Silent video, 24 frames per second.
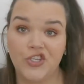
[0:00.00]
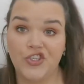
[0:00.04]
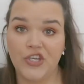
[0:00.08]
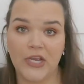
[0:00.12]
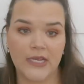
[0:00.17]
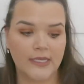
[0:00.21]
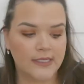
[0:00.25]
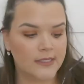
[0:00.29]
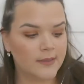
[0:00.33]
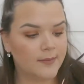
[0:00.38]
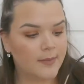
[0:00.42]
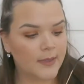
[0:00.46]

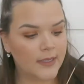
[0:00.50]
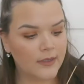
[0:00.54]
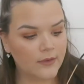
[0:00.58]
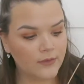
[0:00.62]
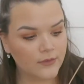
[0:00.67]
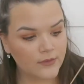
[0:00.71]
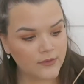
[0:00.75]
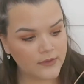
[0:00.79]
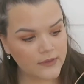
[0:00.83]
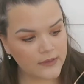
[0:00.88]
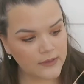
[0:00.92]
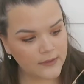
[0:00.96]

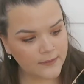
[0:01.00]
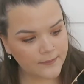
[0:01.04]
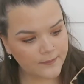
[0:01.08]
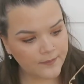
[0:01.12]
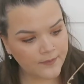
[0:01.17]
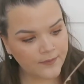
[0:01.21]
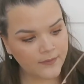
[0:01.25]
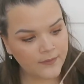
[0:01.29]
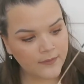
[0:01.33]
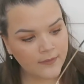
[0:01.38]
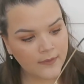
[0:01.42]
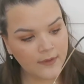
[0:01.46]
Jezebel,
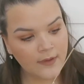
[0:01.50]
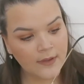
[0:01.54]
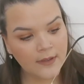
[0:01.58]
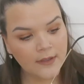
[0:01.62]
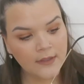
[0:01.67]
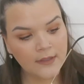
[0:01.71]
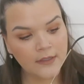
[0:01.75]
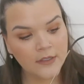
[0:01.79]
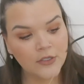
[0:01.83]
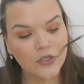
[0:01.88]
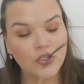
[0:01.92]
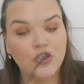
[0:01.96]

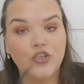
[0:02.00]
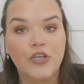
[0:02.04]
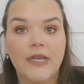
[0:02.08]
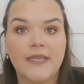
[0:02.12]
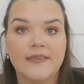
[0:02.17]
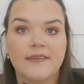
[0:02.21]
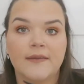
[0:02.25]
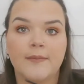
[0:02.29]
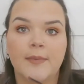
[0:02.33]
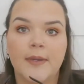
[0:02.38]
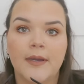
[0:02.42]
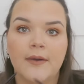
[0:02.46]

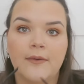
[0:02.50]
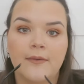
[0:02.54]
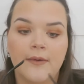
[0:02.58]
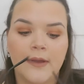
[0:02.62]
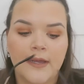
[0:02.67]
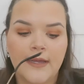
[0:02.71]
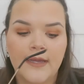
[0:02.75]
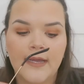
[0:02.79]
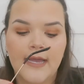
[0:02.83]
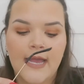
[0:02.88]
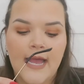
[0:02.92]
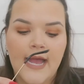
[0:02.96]

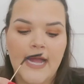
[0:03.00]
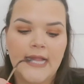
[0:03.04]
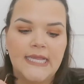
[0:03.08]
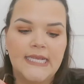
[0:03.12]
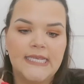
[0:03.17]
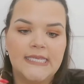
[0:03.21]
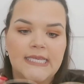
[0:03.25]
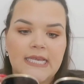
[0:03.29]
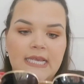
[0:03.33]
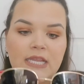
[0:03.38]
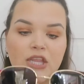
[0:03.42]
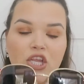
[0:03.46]
and
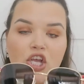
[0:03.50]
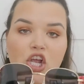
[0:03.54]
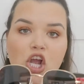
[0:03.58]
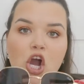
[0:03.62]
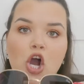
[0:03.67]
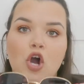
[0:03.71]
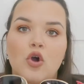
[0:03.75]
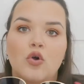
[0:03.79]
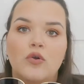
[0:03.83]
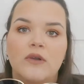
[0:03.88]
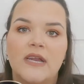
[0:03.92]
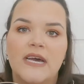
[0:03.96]
these are in the
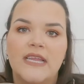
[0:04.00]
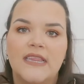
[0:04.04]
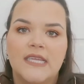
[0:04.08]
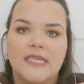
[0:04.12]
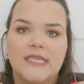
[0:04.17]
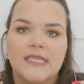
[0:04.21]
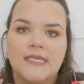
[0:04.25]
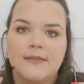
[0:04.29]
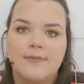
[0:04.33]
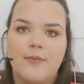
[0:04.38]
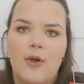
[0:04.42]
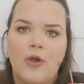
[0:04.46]
gold and the
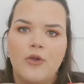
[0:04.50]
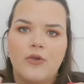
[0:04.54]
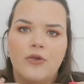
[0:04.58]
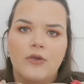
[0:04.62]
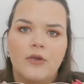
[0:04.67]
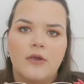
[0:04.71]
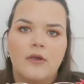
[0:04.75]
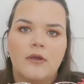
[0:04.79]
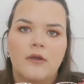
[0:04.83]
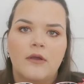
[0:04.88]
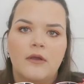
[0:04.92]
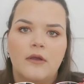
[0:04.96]
smoke,
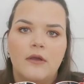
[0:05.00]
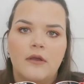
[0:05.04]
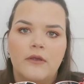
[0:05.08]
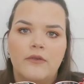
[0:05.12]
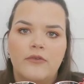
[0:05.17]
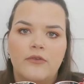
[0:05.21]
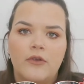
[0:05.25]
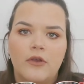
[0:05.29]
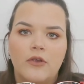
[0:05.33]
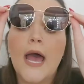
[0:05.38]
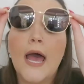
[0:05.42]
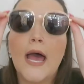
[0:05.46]

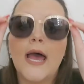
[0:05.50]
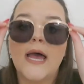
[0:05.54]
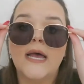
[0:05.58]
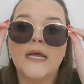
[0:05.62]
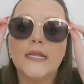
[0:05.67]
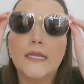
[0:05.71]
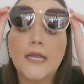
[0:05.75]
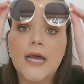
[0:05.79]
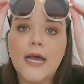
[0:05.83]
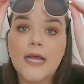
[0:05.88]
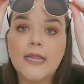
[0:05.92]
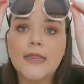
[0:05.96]
so,
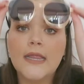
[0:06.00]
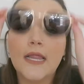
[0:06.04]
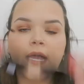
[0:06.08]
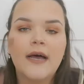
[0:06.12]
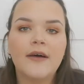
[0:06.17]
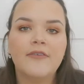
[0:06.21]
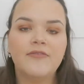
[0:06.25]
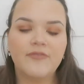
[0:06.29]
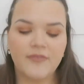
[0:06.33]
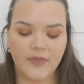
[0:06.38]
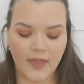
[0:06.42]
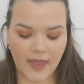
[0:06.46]
and I
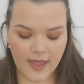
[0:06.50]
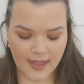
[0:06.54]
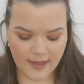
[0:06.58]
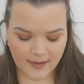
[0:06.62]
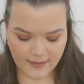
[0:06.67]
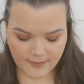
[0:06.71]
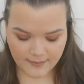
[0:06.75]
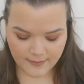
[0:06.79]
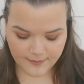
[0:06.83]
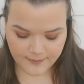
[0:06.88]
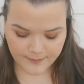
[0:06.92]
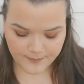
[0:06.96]
love
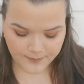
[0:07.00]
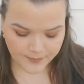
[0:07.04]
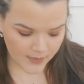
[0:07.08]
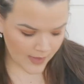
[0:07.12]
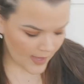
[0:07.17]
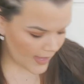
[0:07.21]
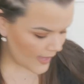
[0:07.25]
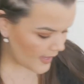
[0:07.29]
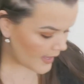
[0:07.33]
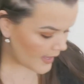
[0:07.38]
them.